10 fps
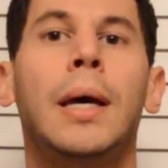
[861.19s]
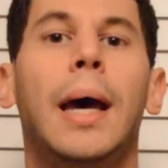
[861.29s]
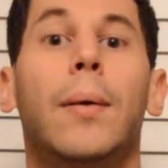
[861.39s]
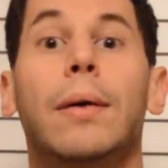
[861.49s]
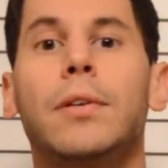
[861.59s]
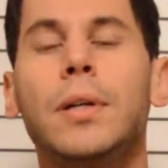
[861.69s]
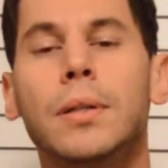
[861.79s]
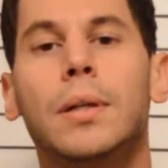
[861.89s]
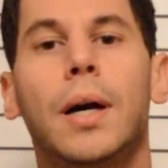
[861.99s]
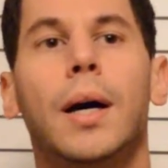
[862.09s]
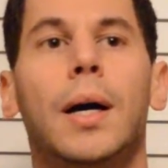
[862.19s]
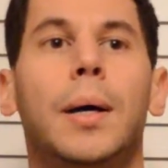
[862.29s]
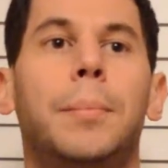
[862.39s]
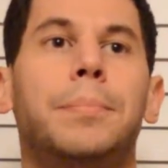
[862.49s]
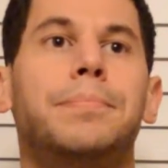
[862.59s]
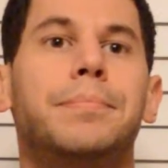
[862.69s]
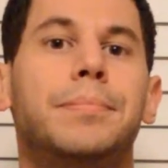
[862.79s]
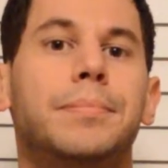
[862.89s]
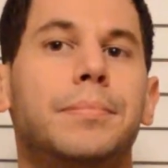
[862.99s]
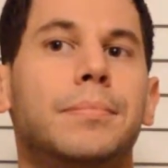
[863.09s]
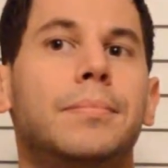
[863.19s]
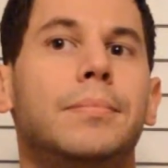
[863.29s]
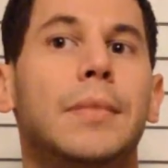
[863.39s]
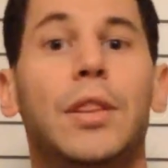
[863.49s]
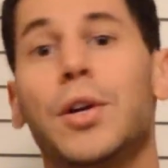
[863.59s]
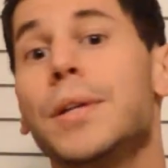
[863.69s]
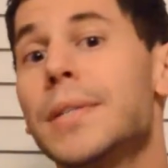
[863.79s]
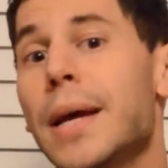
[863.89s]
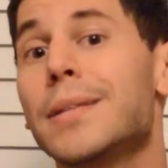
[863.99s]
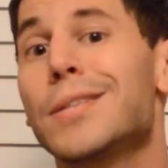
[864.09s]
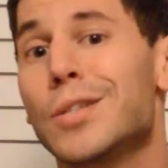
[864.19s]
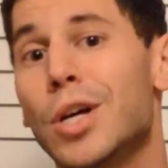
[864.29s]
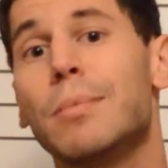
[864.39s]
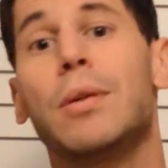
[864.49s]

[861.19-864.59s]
However, the 30 seconds is good,